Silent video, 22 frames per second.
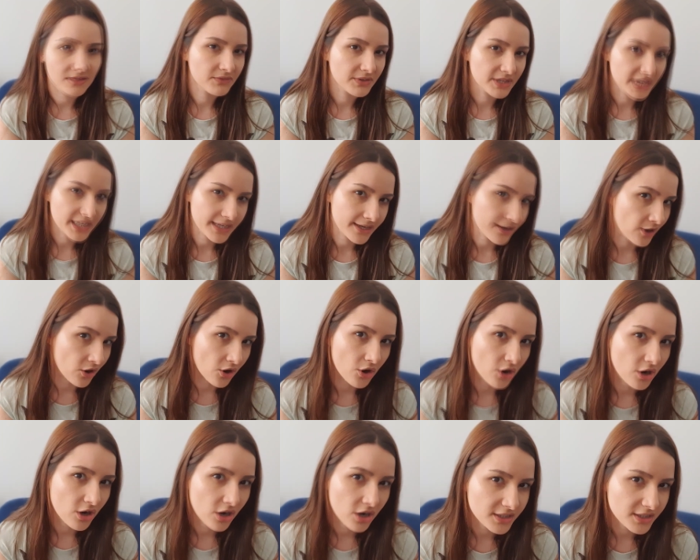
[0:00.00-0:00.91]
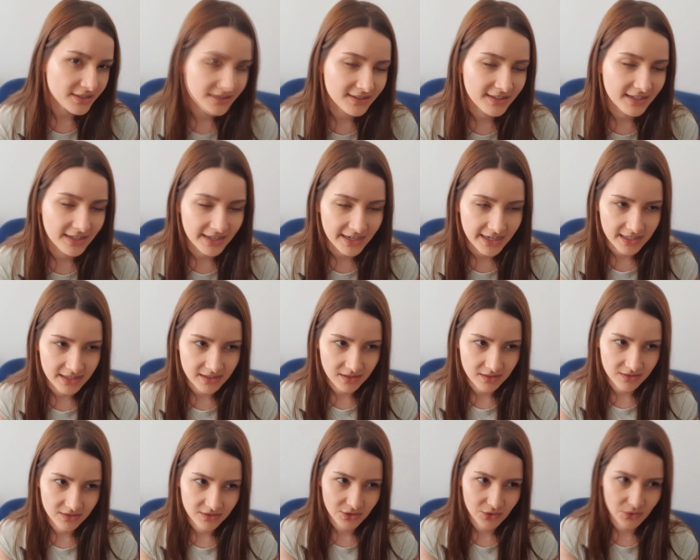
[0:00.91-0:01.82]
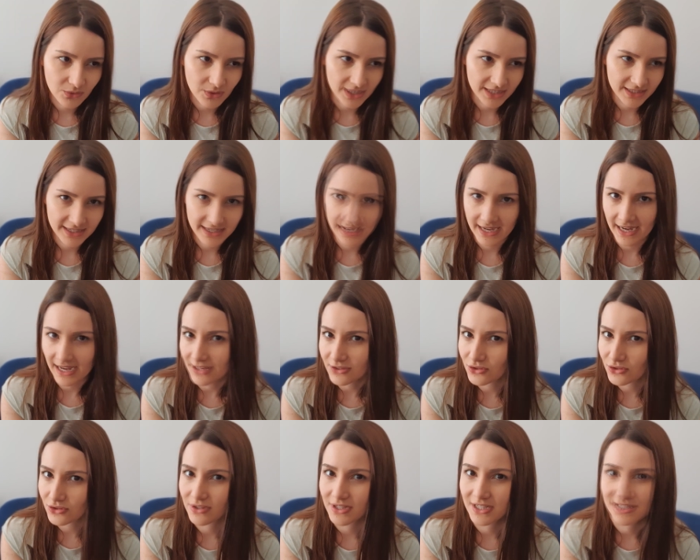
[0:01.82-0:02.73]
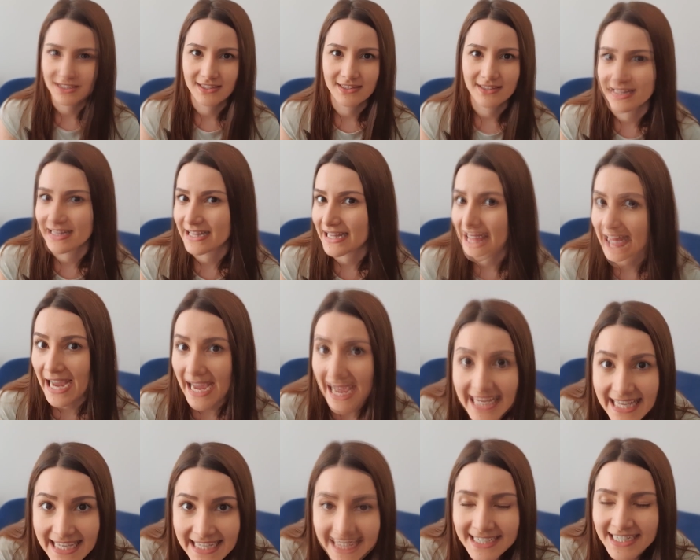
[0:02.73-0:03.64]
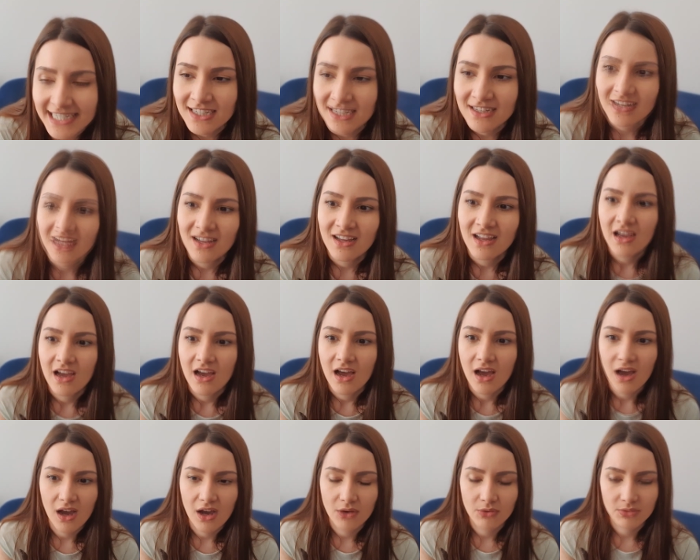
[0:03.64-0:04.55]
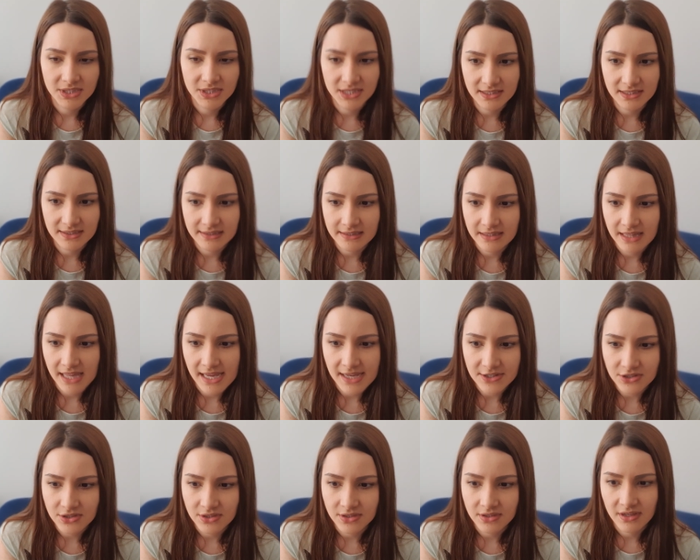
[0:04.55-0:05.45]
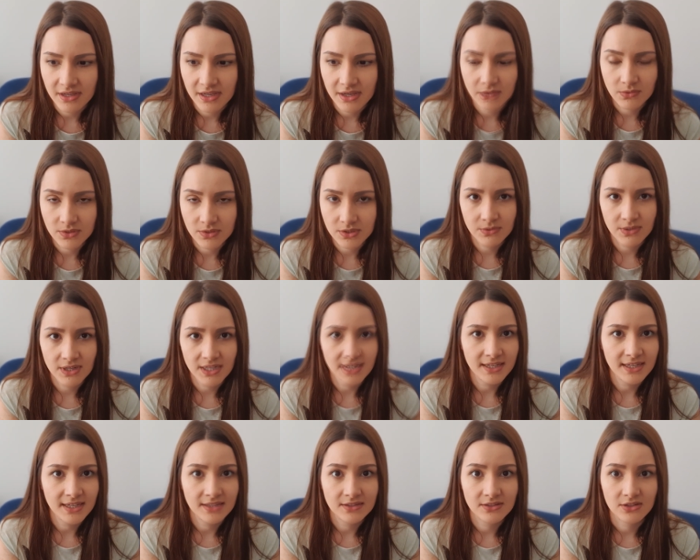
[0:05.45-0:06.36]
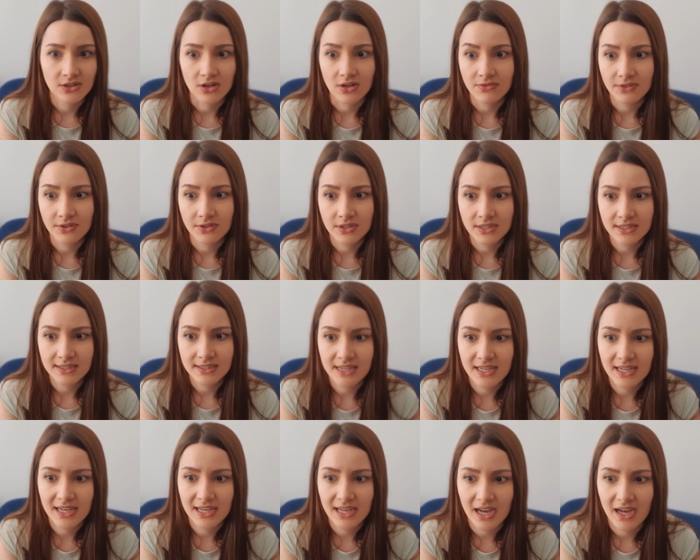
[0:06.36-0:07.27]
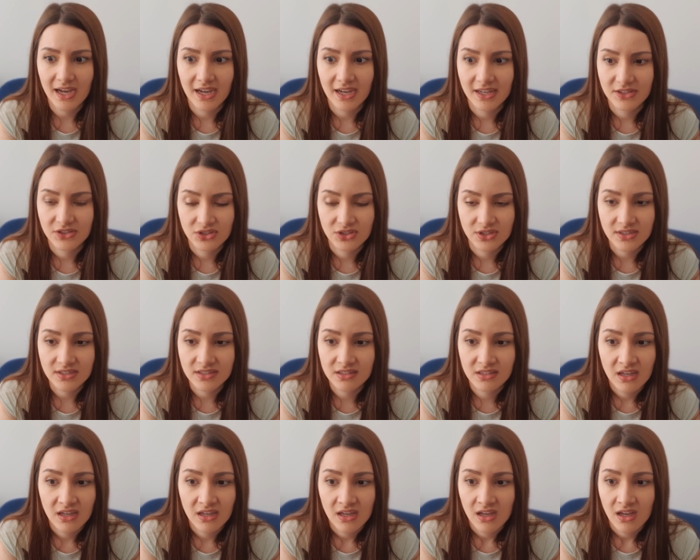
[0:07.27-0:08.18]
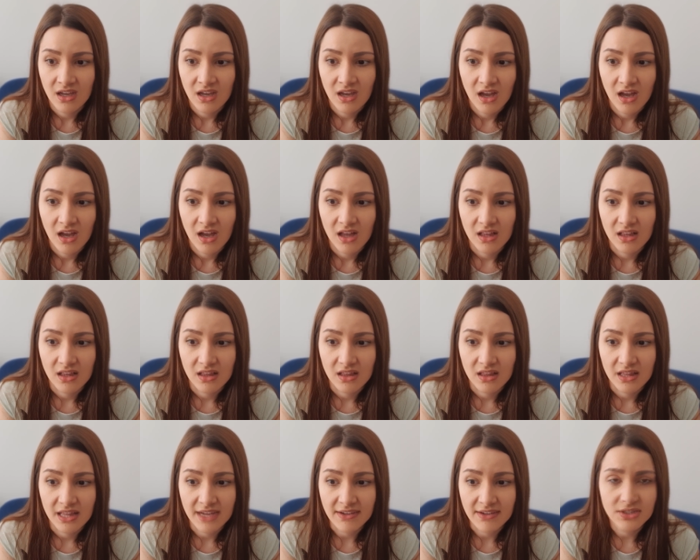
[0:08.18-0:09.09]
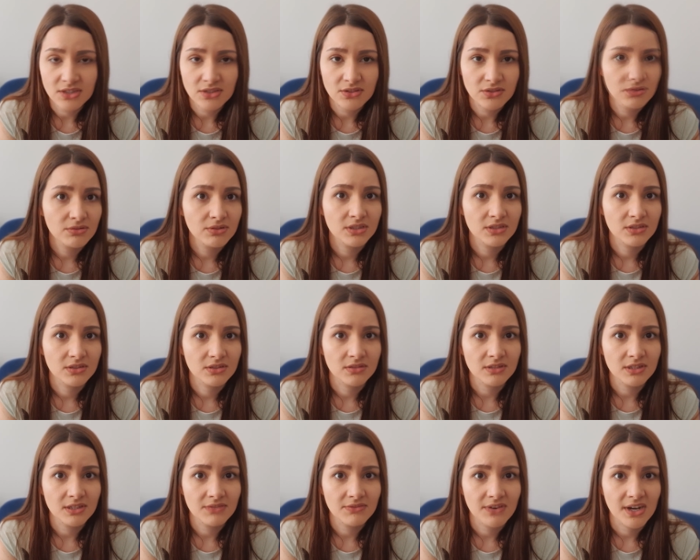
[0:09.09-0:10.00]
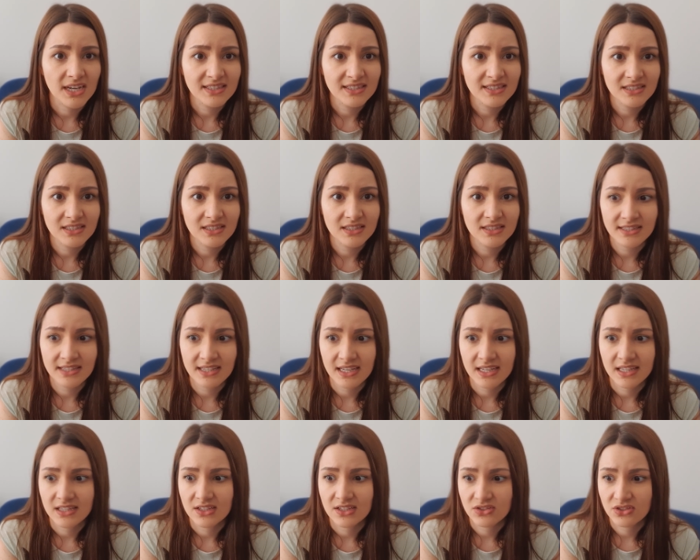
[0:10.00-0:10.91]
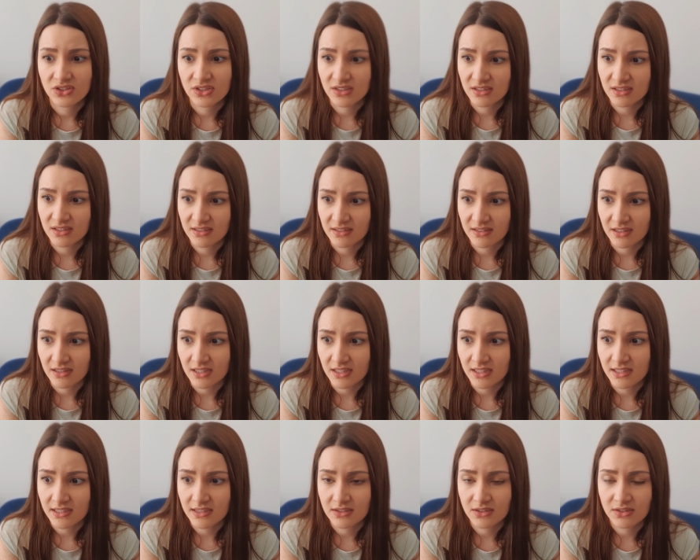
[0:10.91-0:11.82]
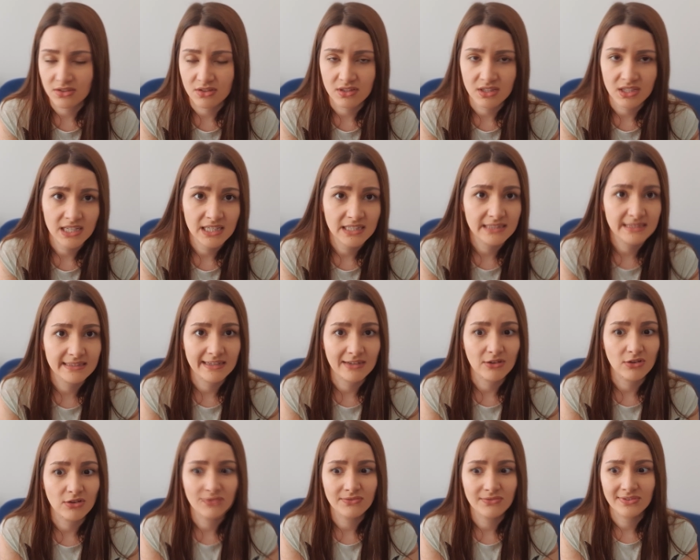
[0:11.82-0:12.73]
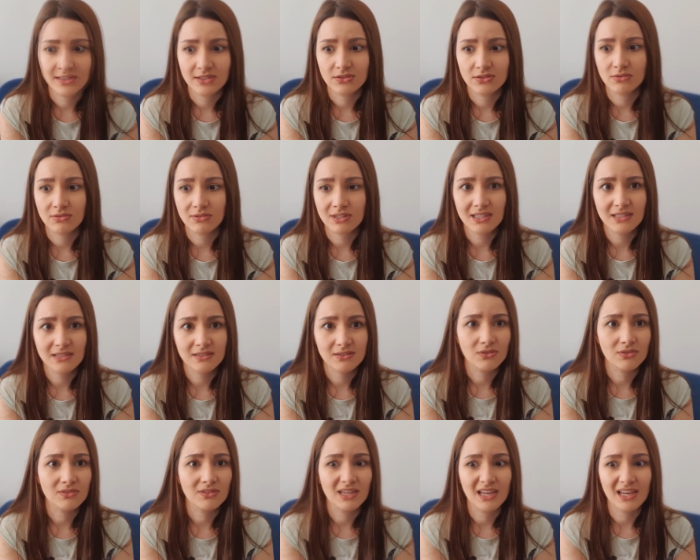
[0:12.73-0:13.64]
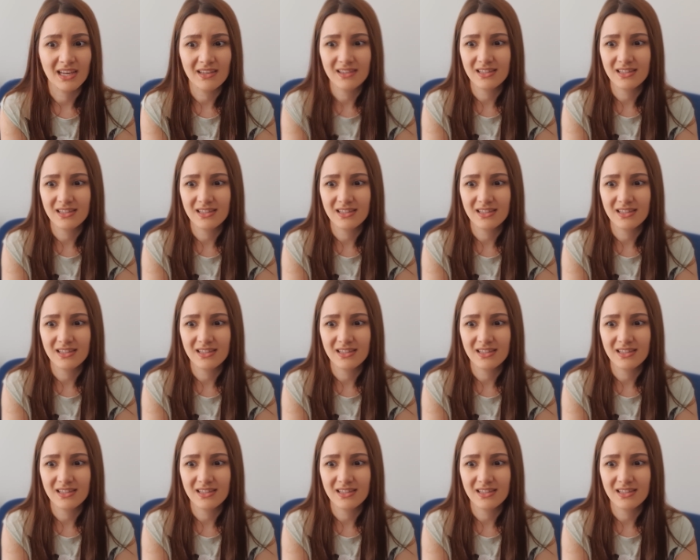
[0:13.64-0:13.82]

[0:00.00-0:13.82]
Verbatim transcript: really odd that I didn't quite catch or I didn't like. With the installation, it was quite hands-off, honestly. I just left it to its own devices and it just started installing itself and doing its own thing, and